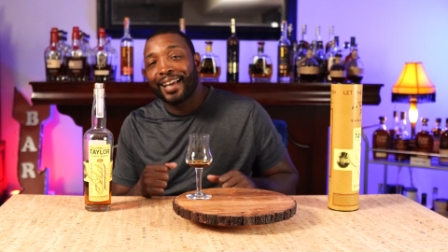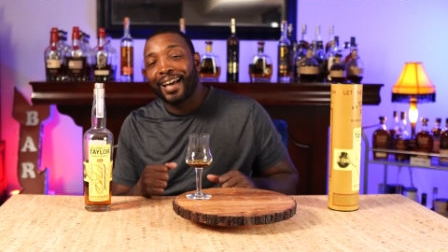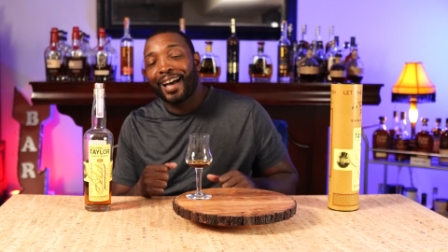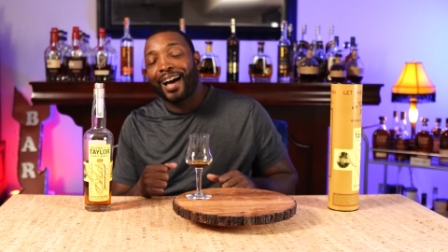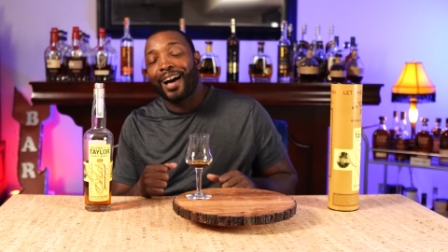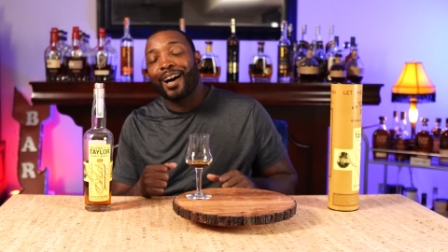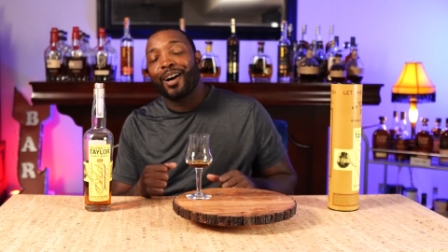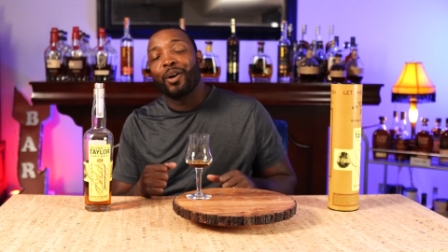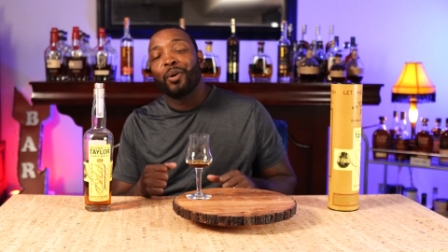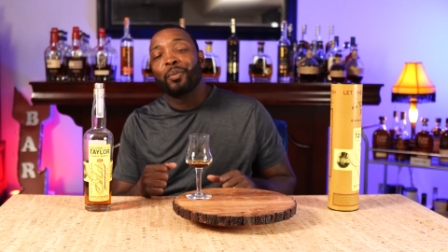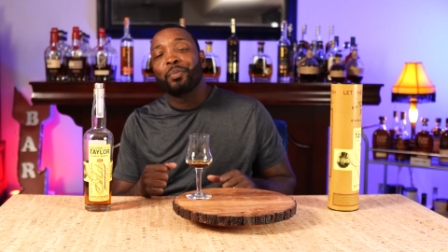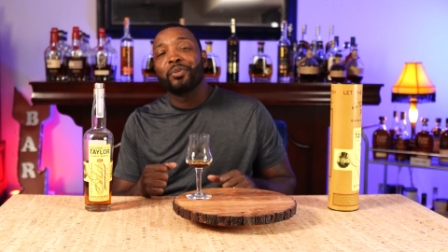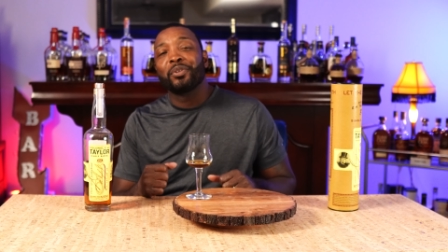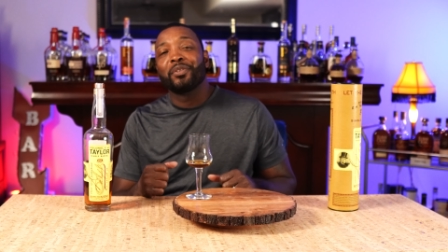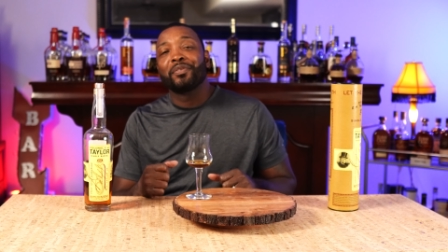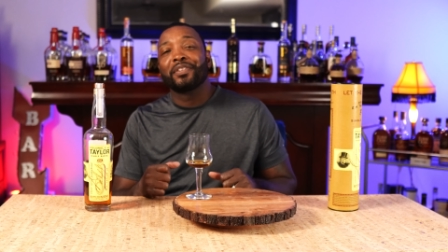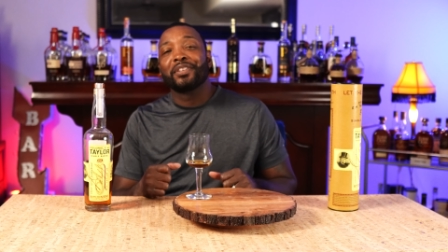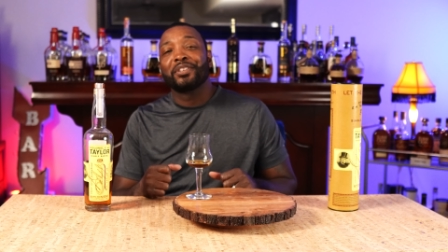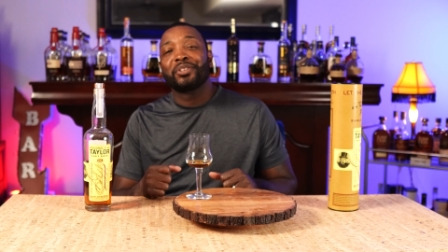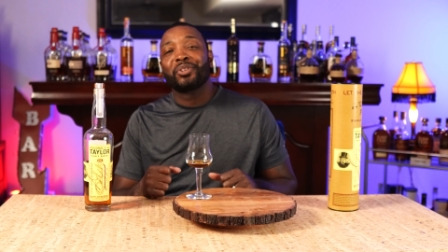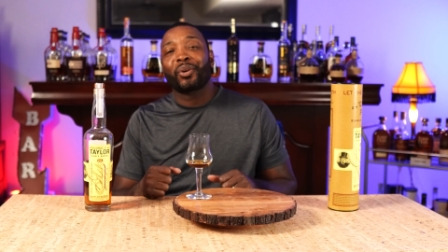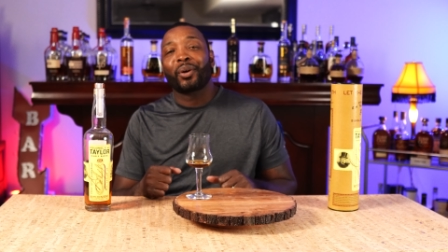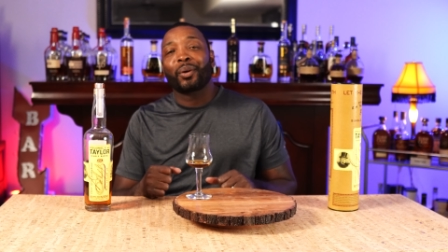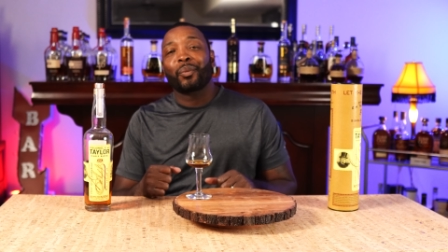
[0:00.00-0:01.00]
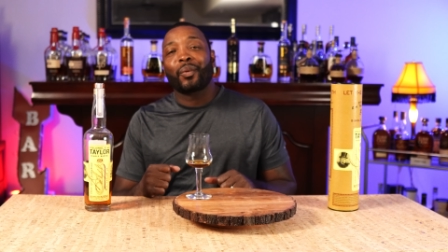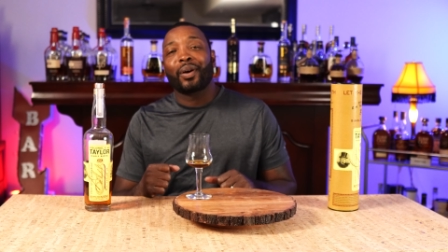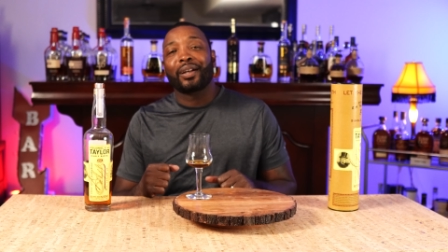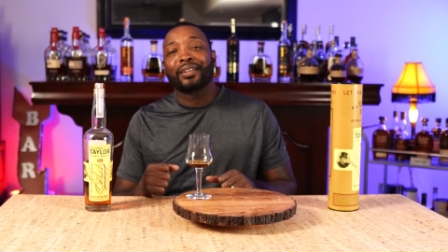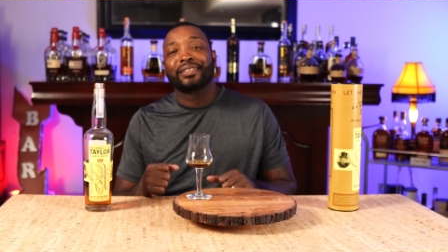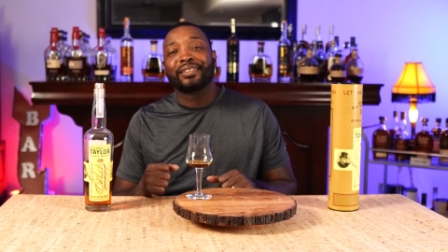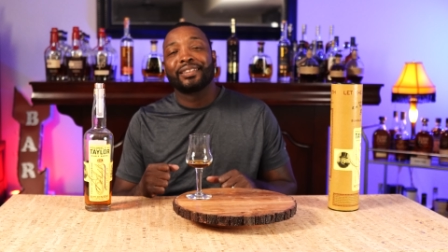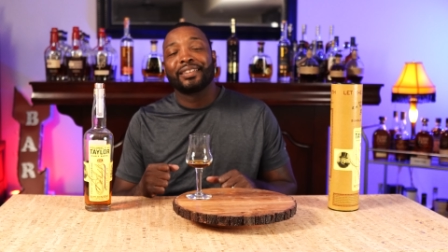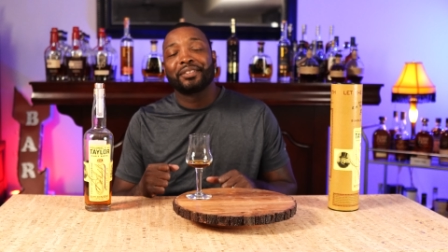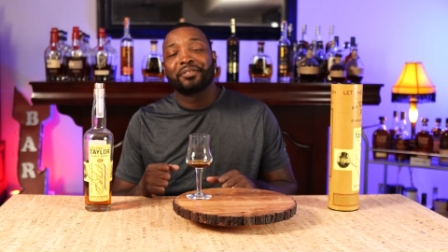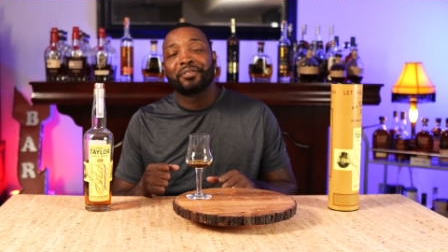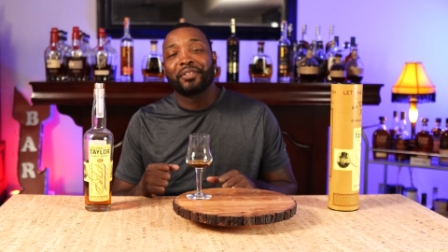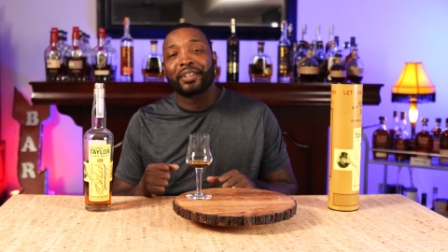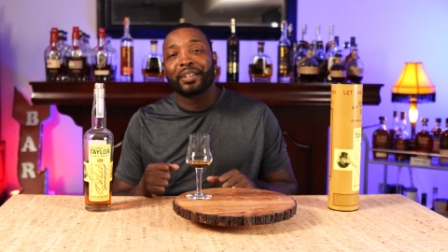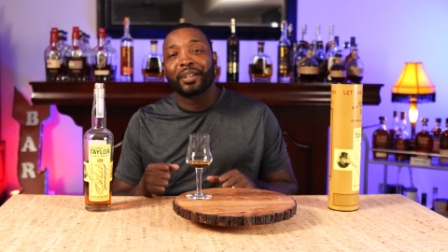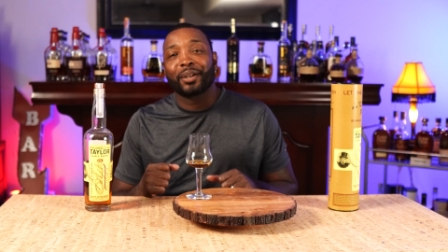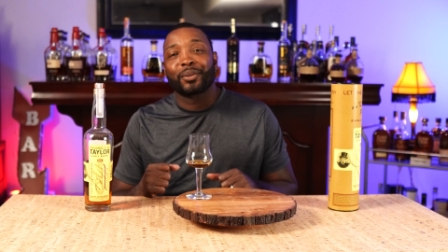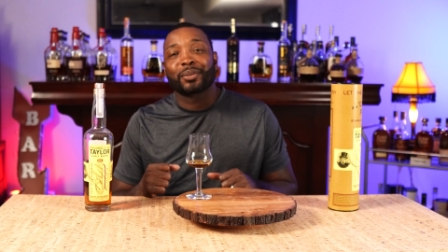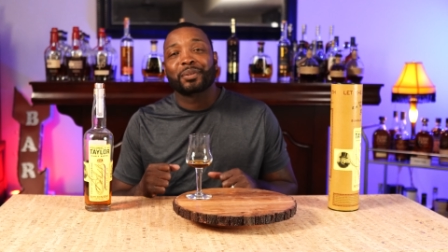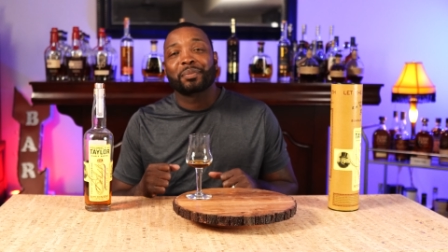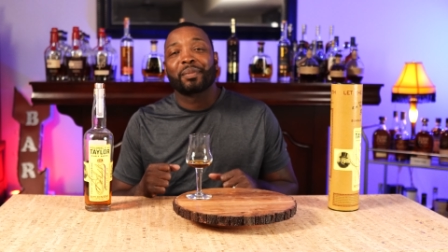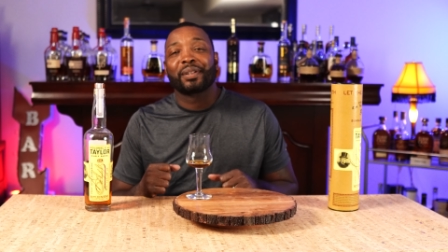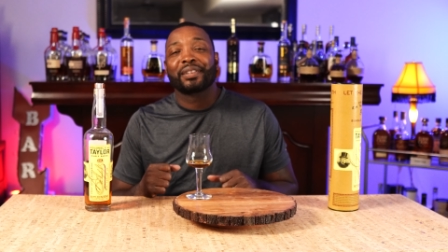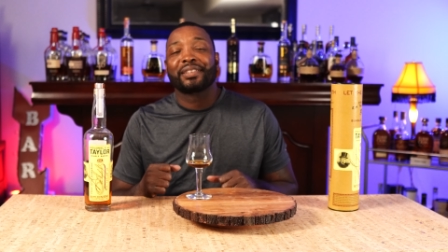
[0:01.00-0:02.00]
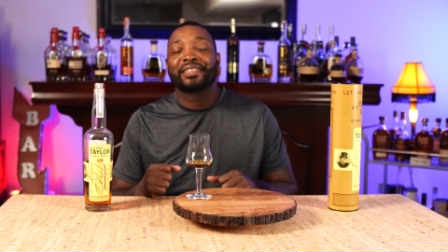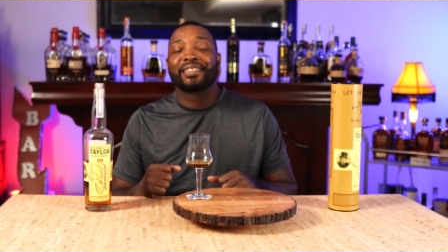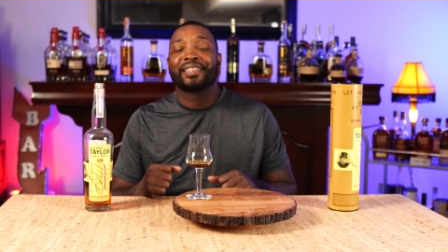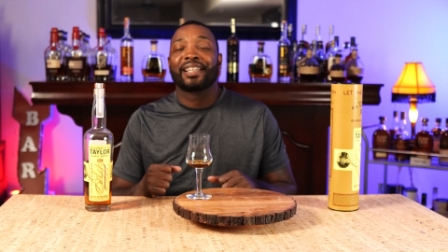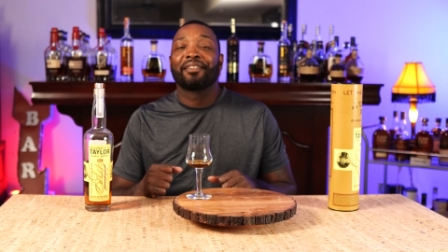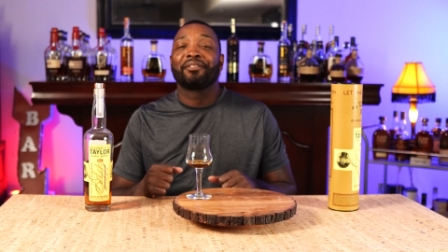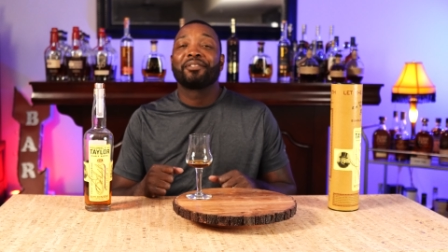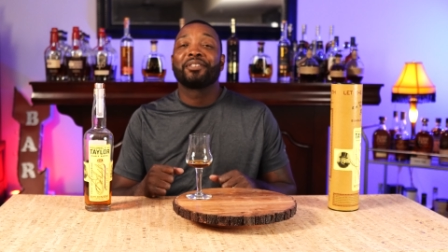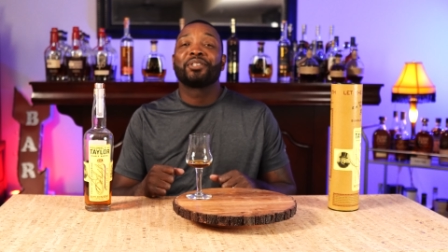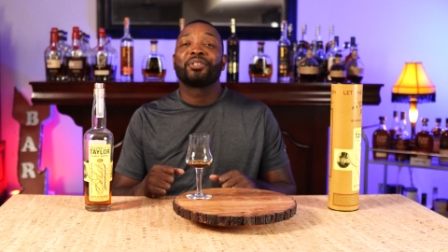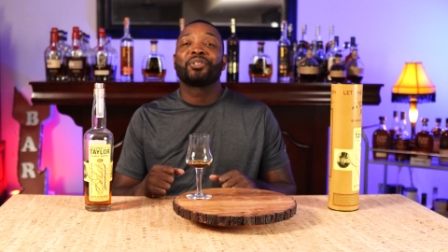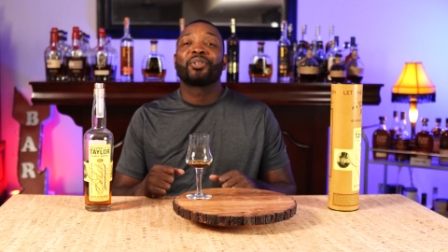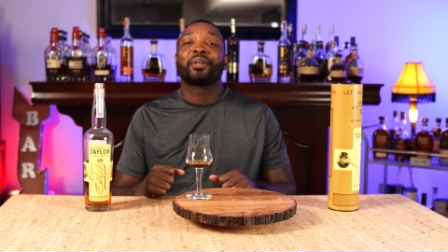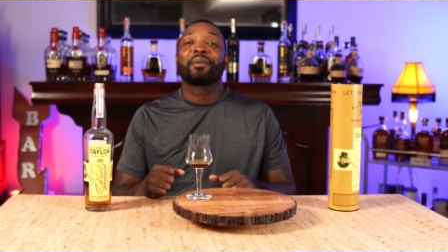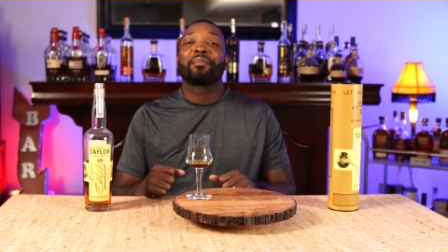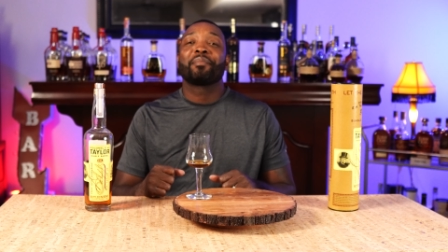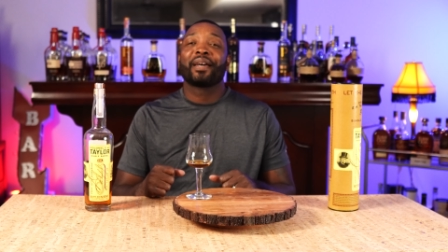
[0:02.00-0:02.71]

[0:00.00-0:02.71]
I hope you've enjoyed watching this video as much as I've enjoyed